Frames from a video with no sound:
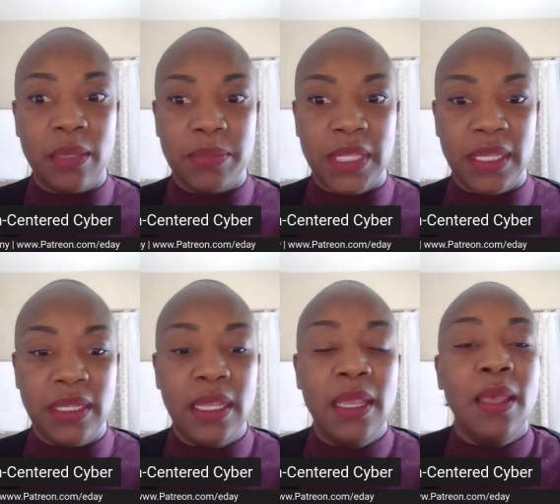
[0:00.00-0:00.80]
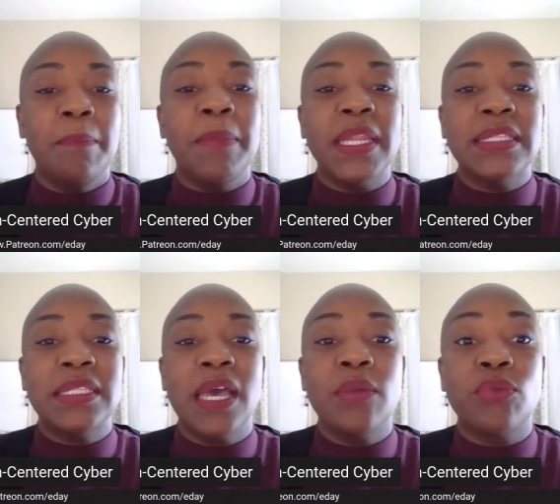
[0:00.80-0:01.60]
update it but it's
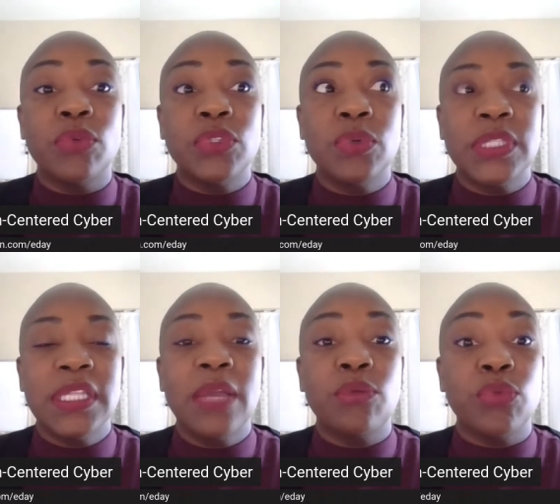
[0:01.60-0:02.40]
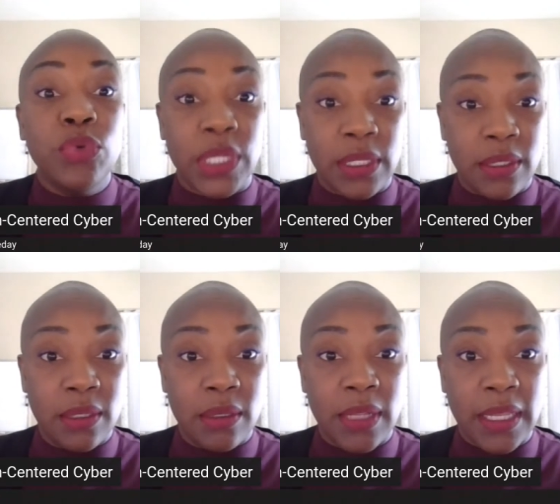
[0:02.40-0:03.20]
not so it's not rooted
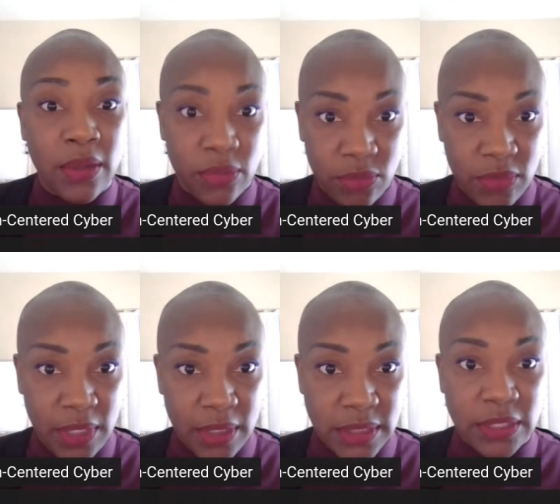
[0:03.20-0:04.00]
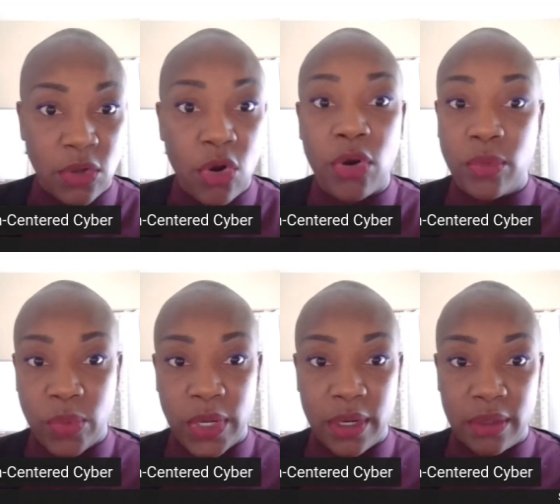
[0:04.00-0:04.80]
like other things like the
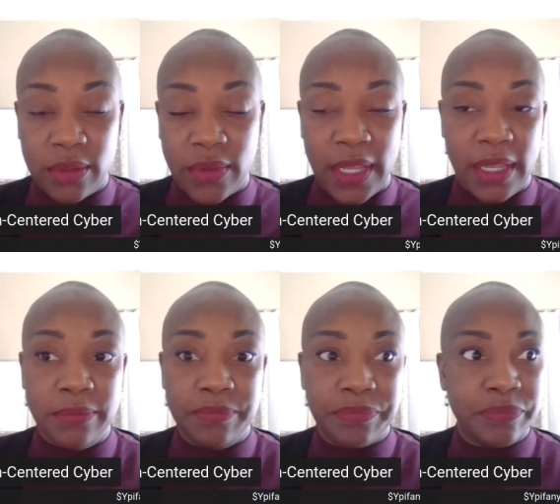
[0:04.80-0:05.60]
hardware okay